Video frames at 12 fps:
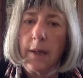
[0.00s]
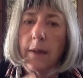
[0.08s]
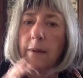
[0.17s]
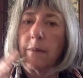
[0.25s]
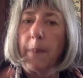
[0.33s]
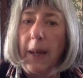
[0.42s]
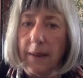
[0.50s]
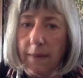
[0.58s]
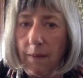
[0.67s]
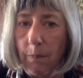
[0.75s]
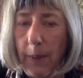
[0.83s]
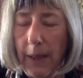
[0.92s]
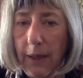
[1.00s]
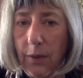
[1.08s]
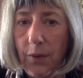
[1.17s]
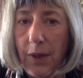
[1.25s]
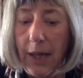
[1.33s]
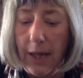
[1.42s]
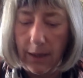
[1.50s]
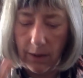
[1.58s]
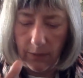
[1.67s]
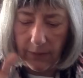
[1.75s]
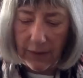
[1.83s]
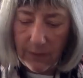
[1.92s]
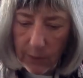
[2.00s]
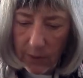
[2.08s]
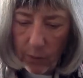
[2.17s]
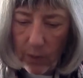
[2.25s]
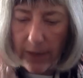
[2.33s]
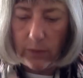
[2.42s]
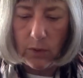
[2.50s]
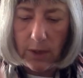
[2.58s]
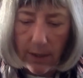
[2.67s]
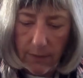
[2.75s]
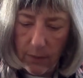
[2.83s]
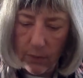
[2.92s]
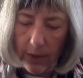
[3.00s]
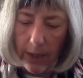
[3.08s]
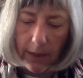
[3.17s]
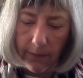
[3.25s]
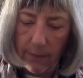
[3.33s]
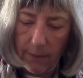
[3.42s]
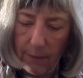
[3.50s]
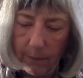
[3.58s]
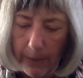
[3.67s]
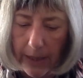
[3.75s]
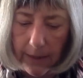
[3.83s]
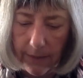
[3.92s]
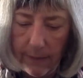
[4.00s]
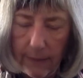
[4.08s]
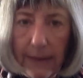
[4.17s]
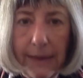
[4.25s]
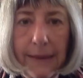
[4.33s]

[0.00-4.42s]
Space is being created, because that's what the rattle does, creates the space